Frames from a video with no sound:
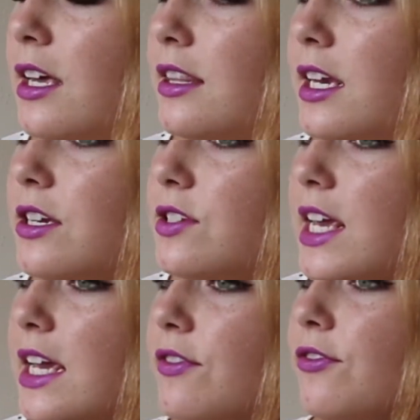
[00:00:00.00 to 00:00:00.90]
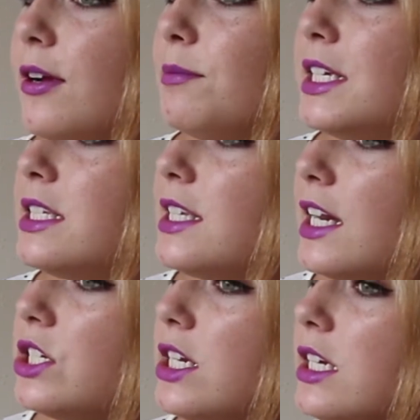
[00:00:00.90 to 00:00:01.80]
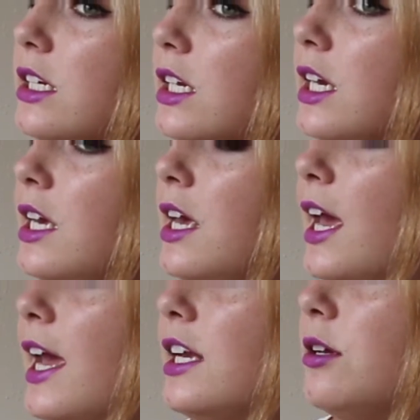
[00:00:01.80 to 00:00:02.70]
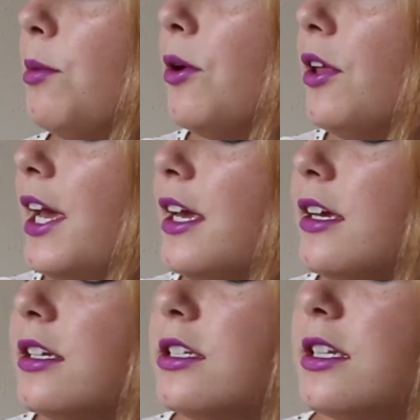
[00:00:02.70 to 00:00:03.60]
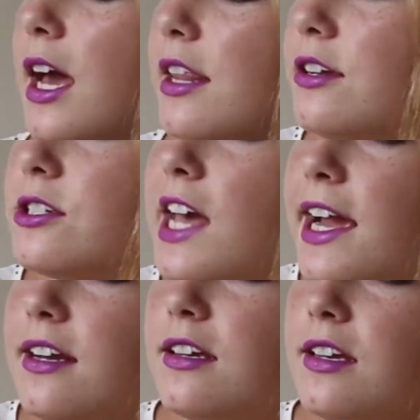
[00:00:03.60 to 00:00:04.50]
Then you take from this section and you pull it to the other side,